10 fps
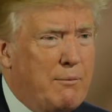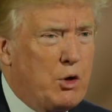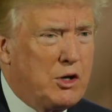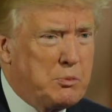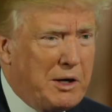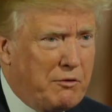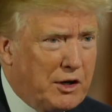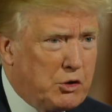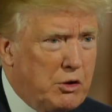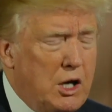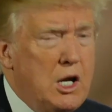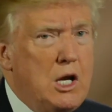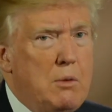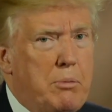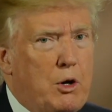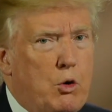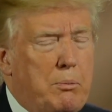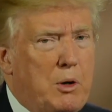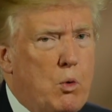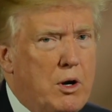him on his big victory. But it
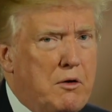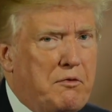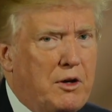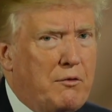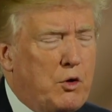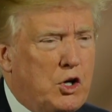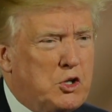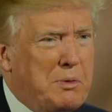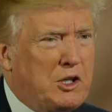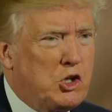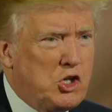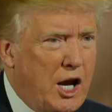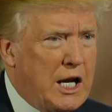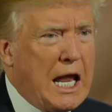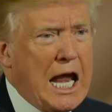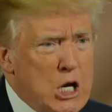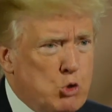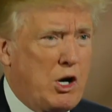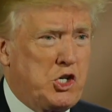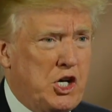would be wonderful if we could speak to China
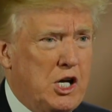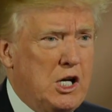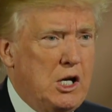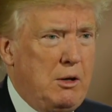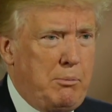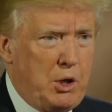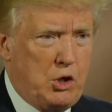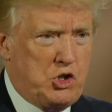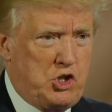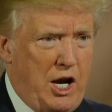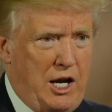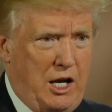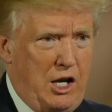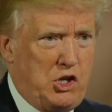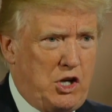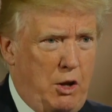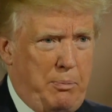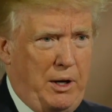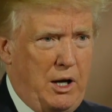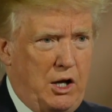and Russia, because China is
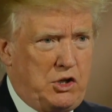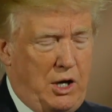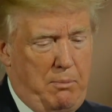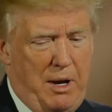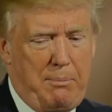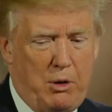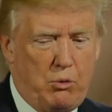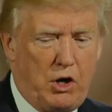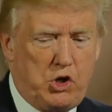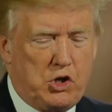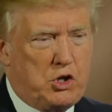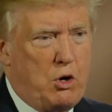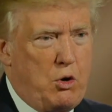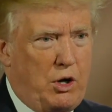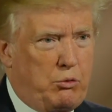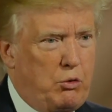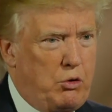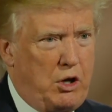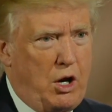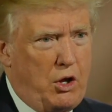helping us, and maybe Russia's going
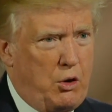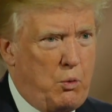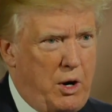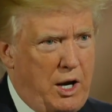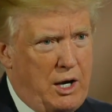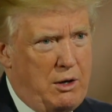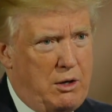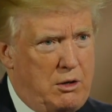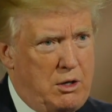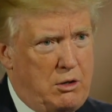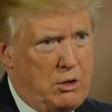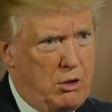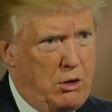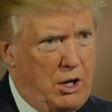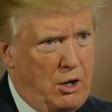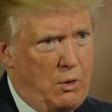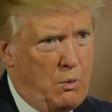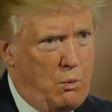through the other way and hurting